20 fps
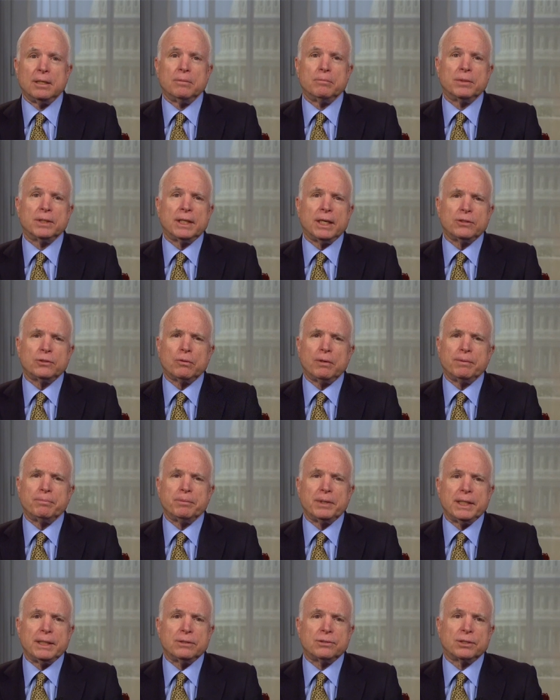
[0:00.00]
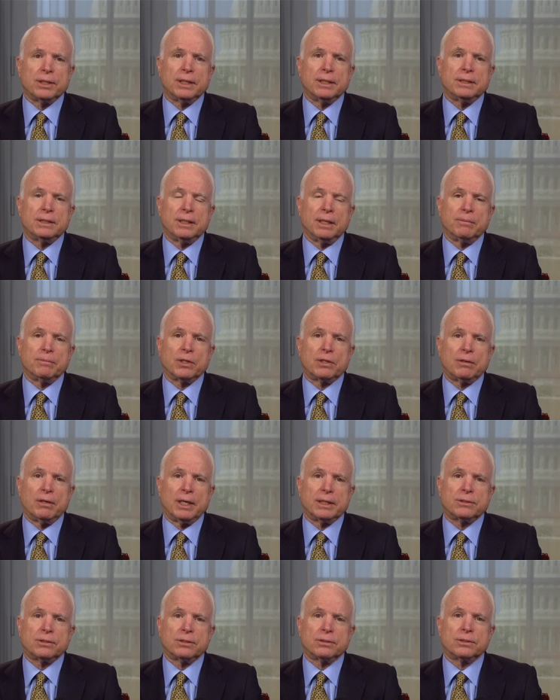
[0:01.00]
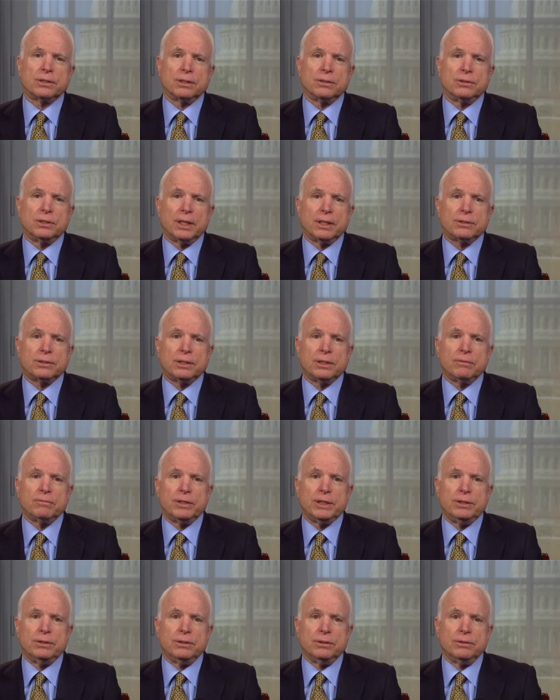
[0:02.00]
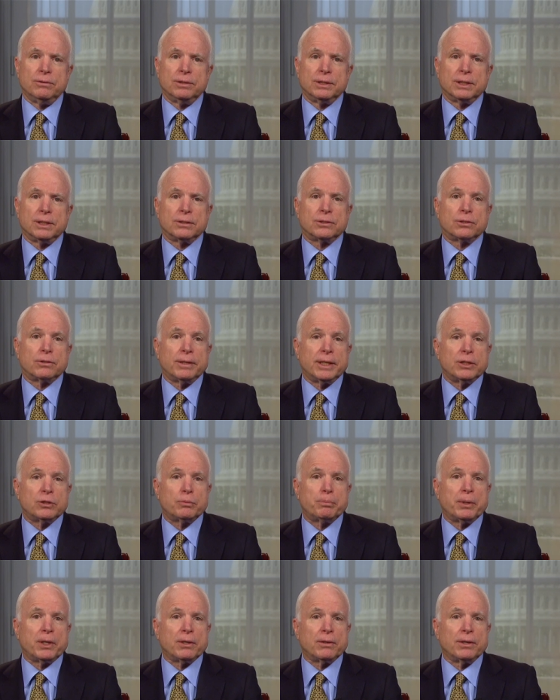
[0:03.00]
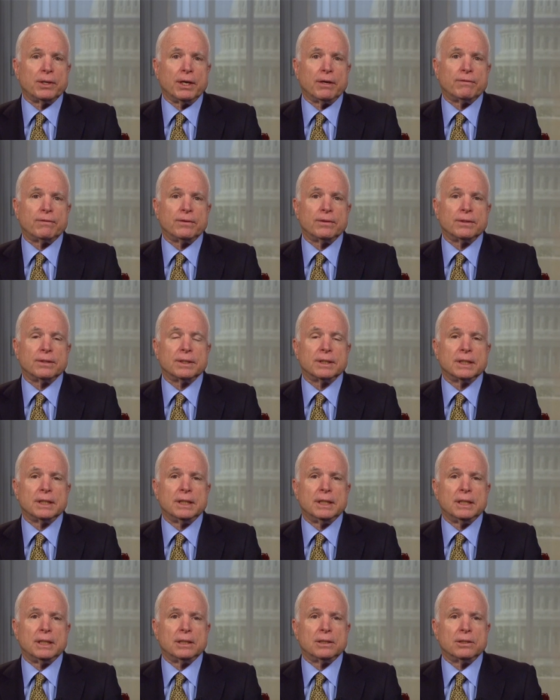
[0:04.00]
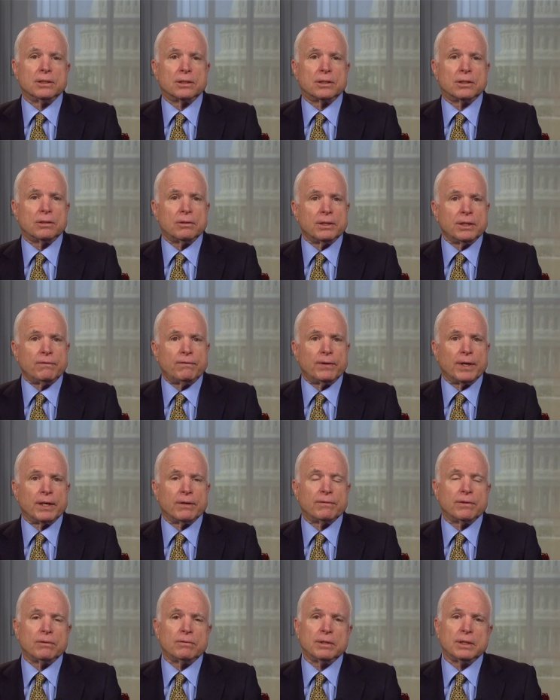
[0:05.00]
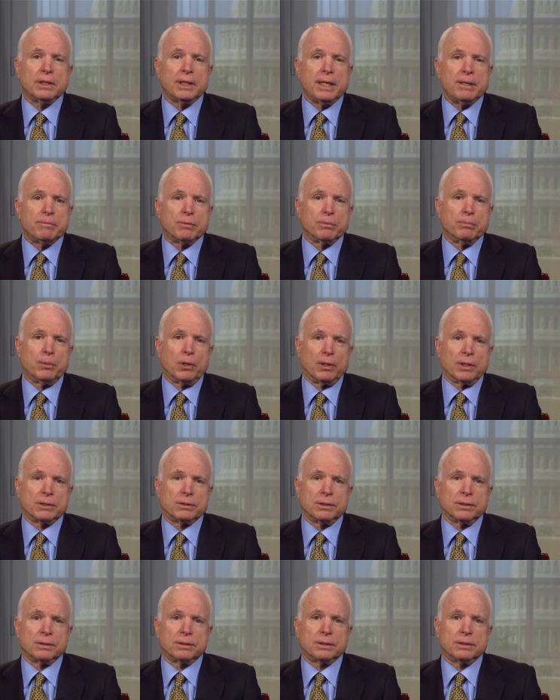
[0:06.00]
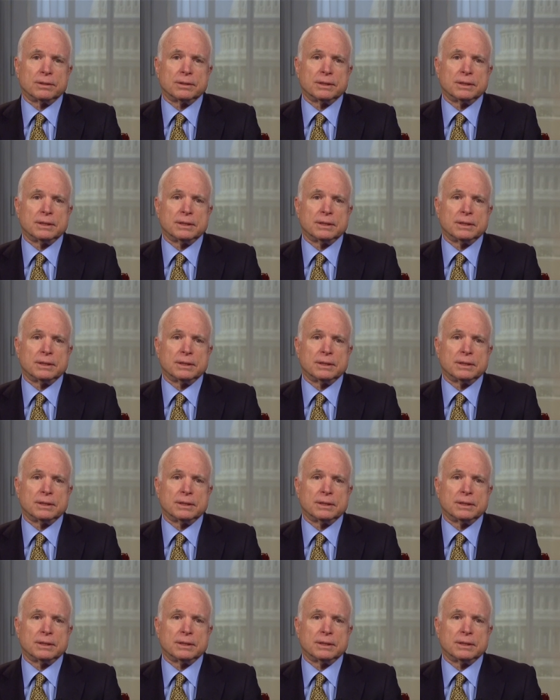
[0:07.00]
But that's what many Senate Democrats are suggesting we do in their transparent effort to curry favor with labor bosses.